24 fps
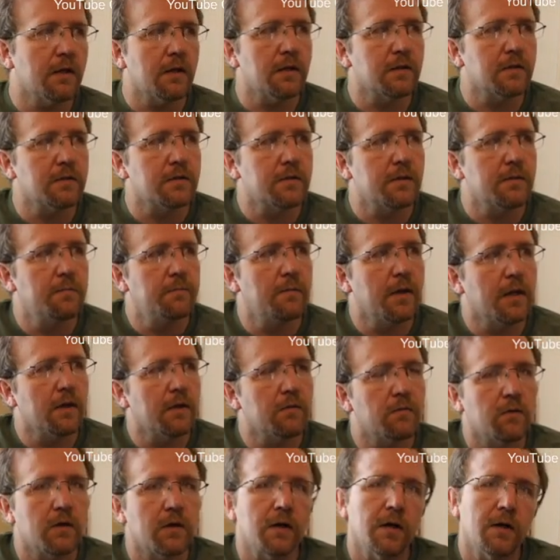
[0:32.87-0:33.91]
is the main
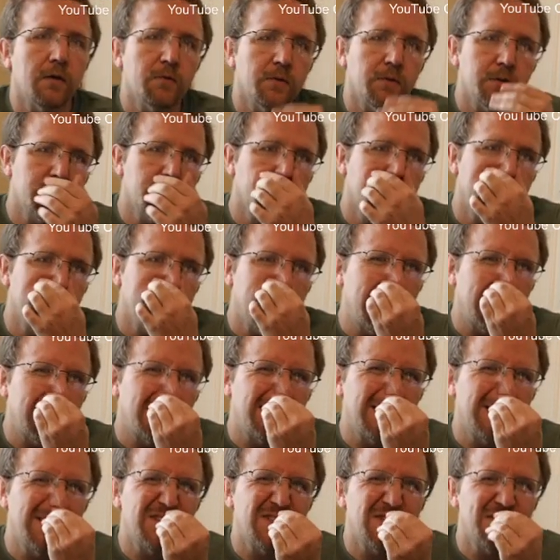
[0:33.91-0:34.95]
one I want you to pay
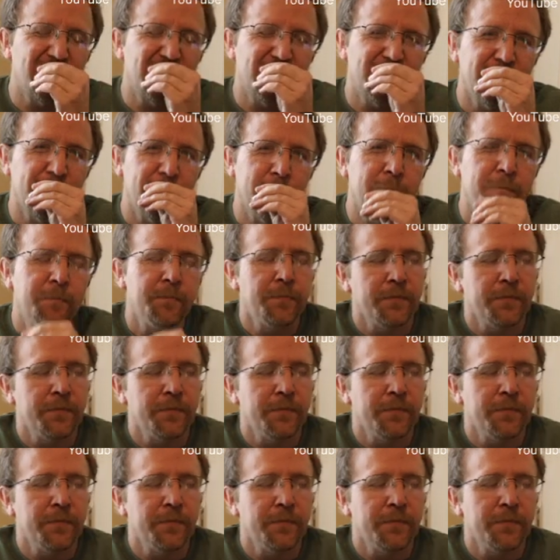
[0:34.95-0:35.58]
attention to.